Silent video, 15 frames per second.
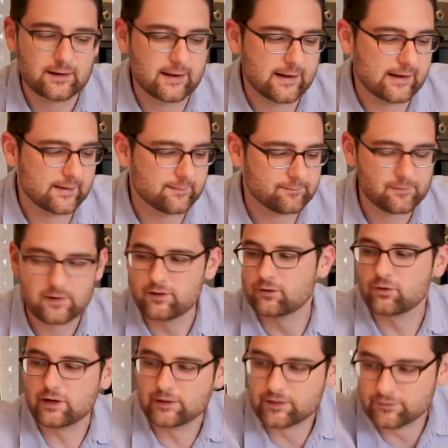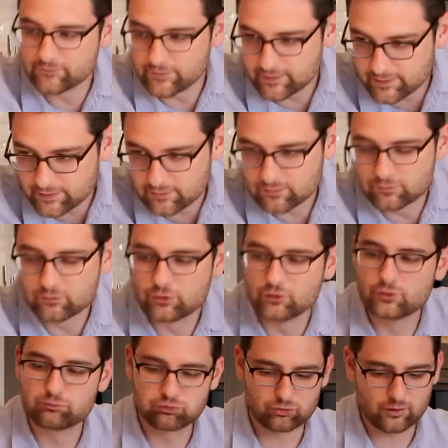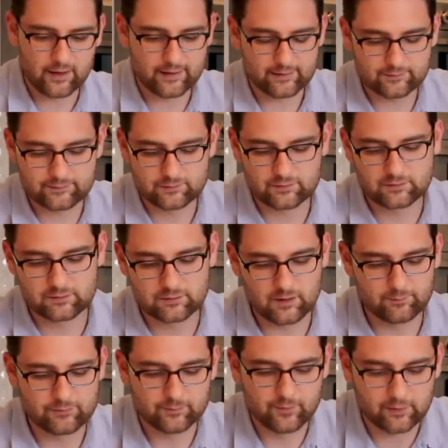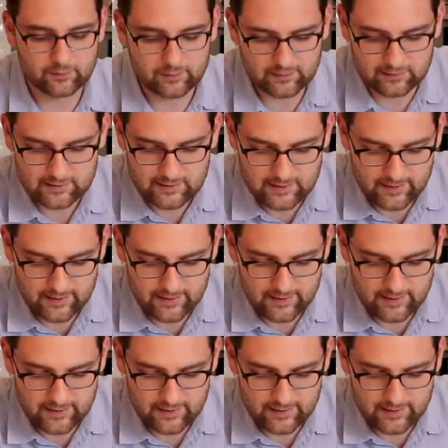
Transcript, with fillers: Um, it is a new product come to market.